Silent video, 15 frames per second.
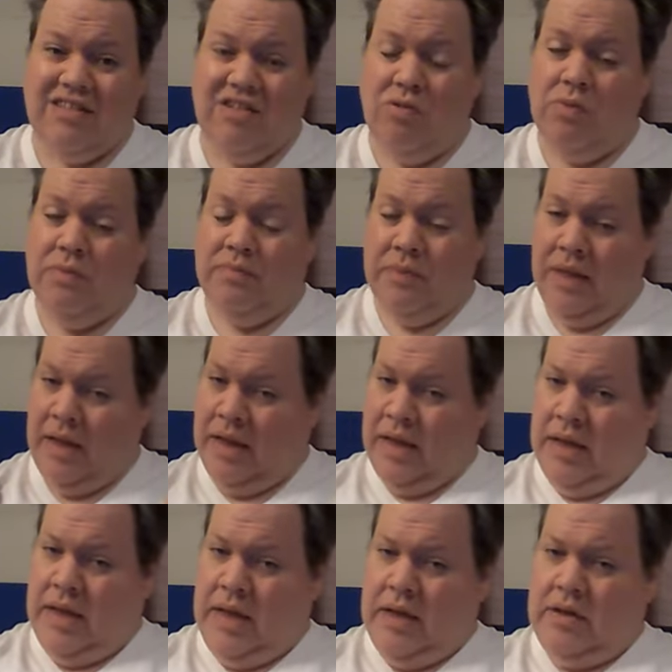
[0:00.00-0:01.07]
So,
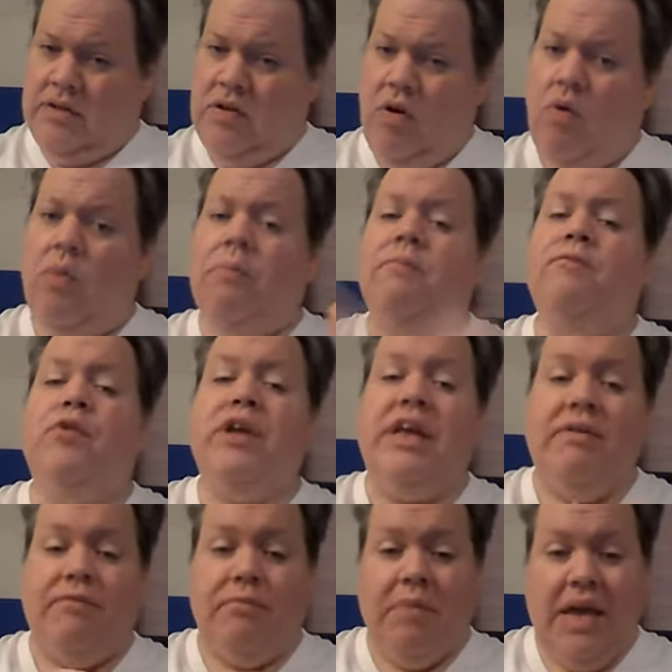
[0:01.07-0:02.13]
so
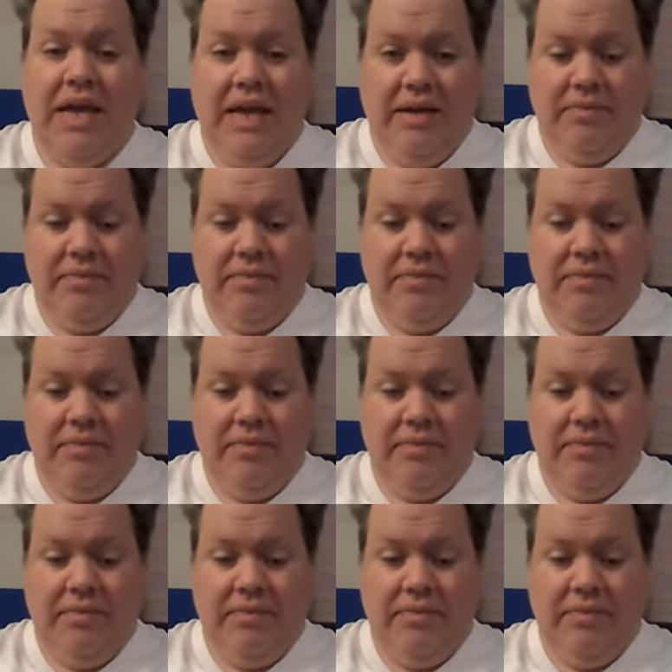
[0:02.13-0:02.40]
forgive me.